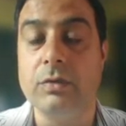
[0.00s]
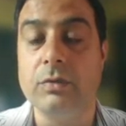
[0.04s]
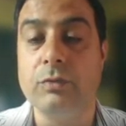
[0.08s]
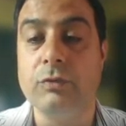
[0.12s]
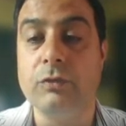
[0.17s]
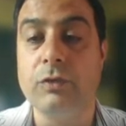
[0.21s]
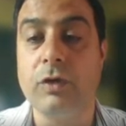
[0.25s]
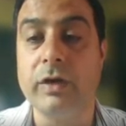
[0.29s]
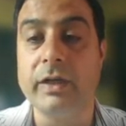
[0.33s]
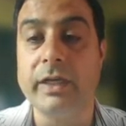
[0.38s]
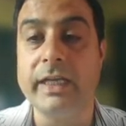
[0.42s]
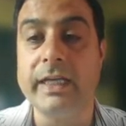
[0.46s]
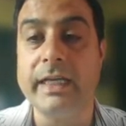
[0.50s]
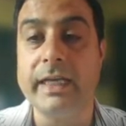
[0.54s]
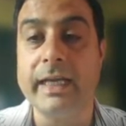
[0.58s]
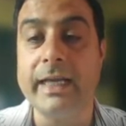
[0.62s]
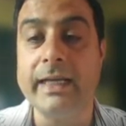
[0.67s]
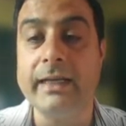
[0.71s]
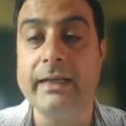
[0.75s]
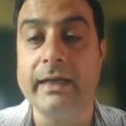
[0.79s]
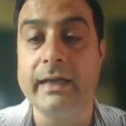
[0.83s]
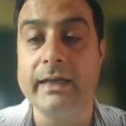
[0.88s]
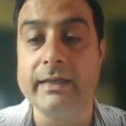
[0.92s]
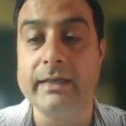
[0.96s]

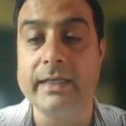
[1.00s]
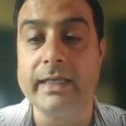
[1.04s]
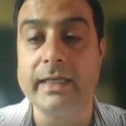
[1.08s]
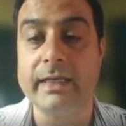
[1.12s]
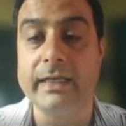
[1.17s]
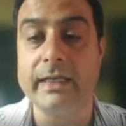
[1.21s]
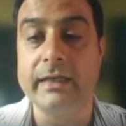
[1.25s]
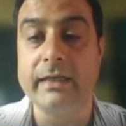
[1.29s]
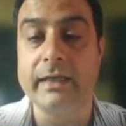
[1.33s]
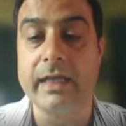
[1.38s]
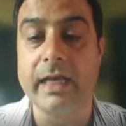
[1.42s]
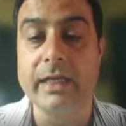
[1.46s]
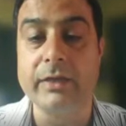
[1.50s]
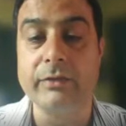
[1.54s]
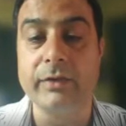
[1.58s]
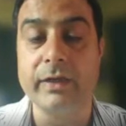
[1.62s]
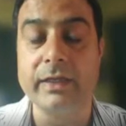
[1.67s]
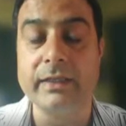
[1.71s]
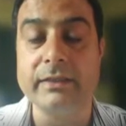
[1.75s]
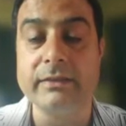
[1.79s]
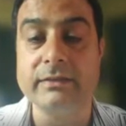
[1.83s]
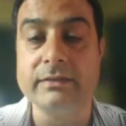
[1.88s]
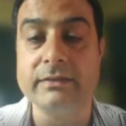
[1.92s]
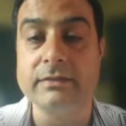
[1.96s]
48 hectare, and
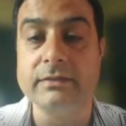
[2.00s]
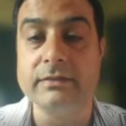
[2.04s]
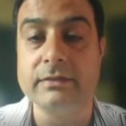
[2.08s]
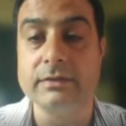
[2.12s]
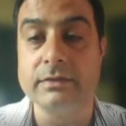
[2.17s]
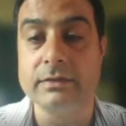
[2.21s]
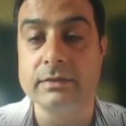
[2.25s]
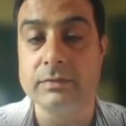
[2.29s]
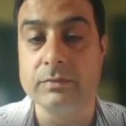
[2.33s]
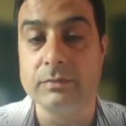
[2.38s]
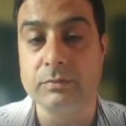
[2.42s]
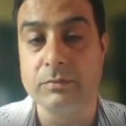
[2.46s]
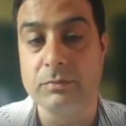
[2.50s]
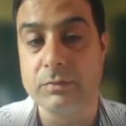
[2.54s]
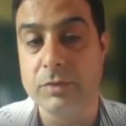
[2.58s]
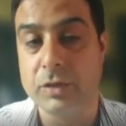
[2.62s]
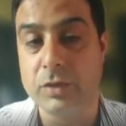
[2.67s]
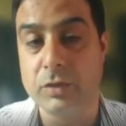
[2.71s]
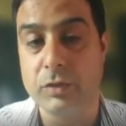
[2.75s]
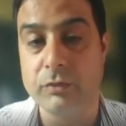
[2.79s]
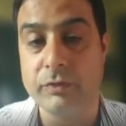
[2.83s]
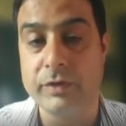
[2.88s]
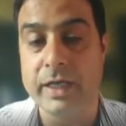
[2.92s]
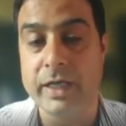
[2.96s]
likewise
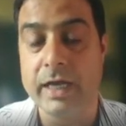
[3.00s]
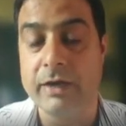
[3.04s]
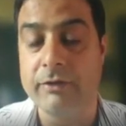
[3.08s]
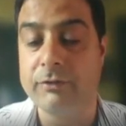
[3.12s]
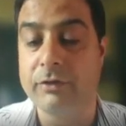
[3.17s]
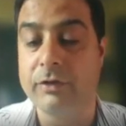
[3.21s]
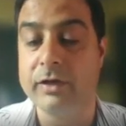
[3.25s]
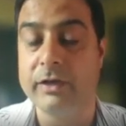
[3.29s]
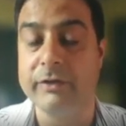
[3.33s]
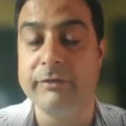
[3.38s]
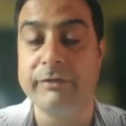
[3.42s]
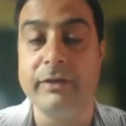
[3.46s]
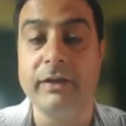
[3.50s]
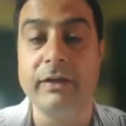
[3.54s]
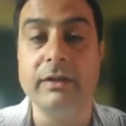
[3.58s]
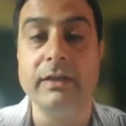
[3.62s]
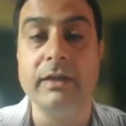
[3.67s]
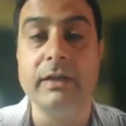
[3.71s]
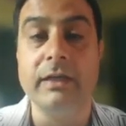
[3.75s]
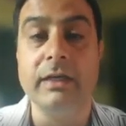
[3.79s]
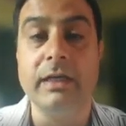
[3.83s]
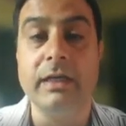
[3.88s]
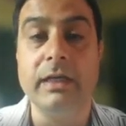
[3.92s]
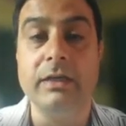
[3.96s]
we have for different
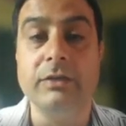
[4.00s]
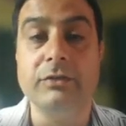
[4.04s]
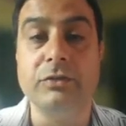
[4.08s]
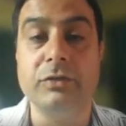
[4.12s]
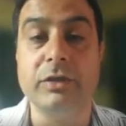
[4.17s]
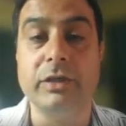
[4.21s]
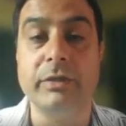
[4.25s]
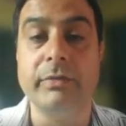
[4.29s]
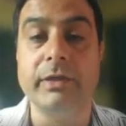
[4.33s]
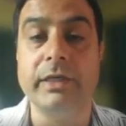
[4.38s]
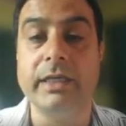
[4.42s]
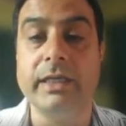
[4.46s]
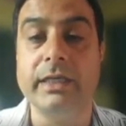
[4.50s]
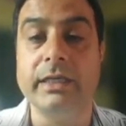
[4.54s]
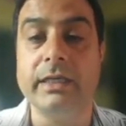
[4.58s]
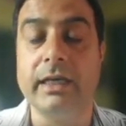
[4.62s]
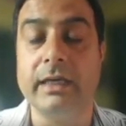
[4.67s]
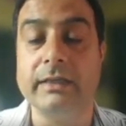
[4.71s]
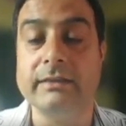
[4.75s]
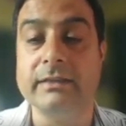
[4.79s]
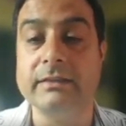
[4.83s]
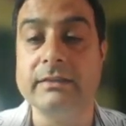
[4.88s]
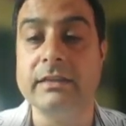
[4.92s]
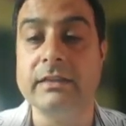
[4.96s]
suitability
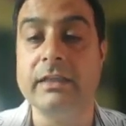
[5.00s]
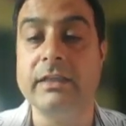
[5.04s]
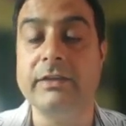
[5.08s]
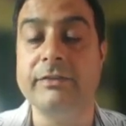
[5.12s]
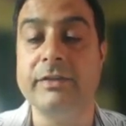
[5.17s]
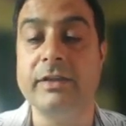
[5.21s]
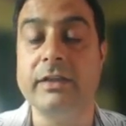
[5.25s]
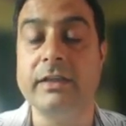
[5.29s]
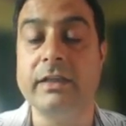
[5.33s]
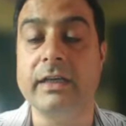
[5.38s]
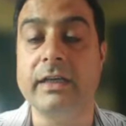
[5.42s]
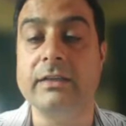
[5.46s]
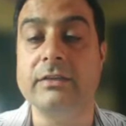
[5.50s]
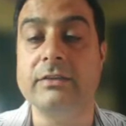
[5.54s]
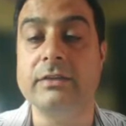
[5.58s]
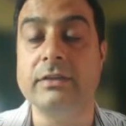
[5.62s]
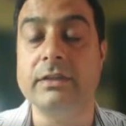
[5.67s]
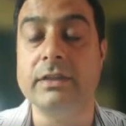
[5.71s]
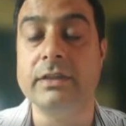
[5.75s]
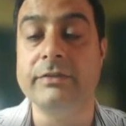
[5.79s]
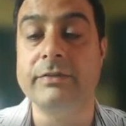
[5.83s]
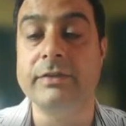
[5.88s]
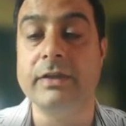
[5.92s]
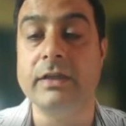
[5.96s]
classes, the different kinds,
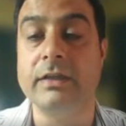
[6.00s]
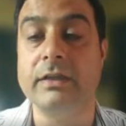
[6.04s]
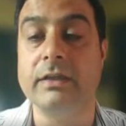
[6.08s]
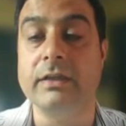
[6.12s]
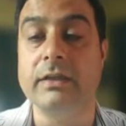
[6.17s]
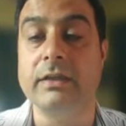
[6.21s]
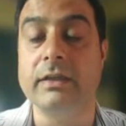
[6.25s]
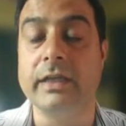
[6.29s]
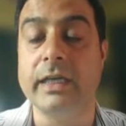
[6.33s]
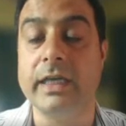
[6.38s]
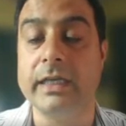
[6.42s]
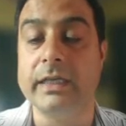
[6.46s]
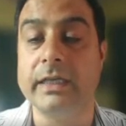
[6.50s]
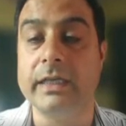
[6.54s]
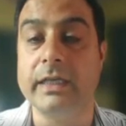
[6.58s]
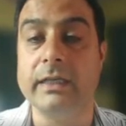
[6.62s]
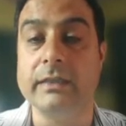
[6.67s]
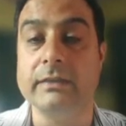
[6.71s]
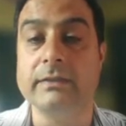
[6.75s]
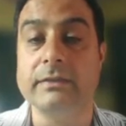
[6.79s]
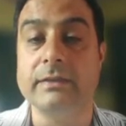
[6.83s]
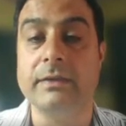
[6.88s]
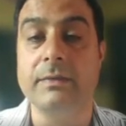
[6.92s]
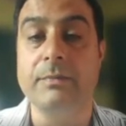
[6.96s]
different
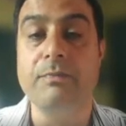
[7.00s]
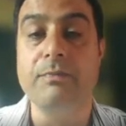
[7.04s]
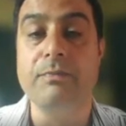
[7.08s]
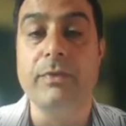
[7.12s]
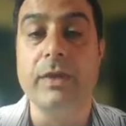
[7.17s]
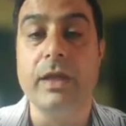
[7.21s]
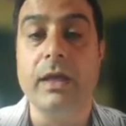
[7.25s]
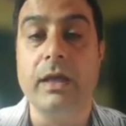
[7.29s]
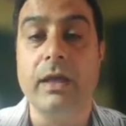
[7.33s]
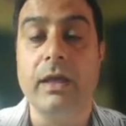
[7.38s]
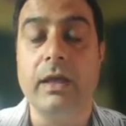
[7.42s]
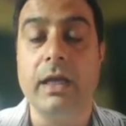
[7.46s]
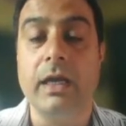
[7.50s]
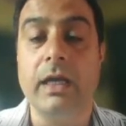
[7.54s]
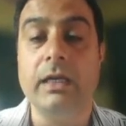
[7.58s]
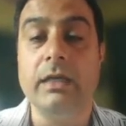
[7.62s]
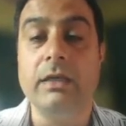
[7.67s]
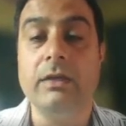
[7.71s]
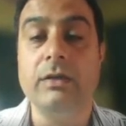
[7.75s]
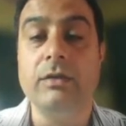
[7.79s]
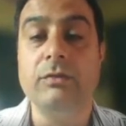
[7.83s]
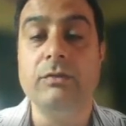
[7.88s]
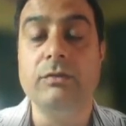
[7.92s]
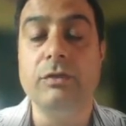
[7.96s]
areas.
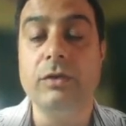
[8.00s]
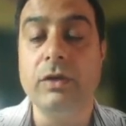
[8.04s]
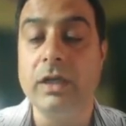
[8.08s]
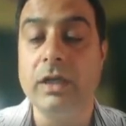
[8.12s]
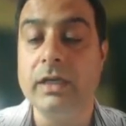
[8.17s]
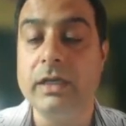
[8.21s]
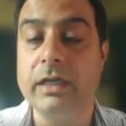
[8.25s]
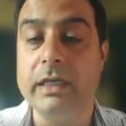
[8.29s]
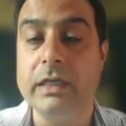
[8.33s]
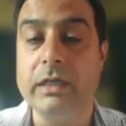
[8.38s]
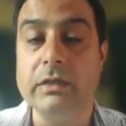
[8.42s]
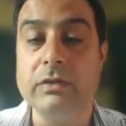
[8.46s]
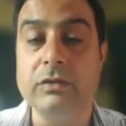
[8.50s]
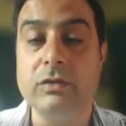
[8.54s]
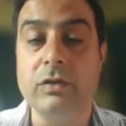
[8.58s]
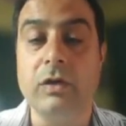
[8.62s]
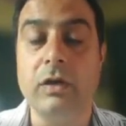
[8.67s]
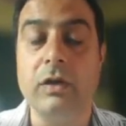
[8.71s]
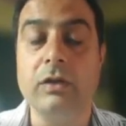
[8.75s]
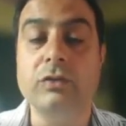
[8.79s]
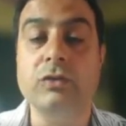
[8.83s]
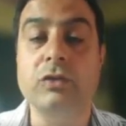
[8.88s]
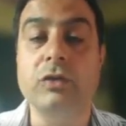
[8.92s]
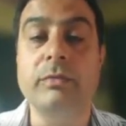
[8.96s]
And Wooler Lake is
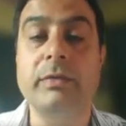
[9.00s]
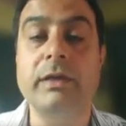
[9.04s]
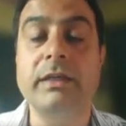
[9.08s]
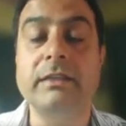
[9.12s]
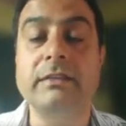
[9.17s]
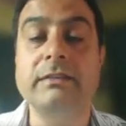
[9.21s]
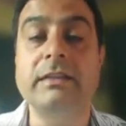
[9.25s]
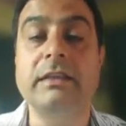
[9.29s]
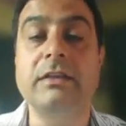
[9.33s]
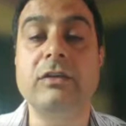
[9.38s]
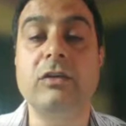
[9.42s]
also, but it's a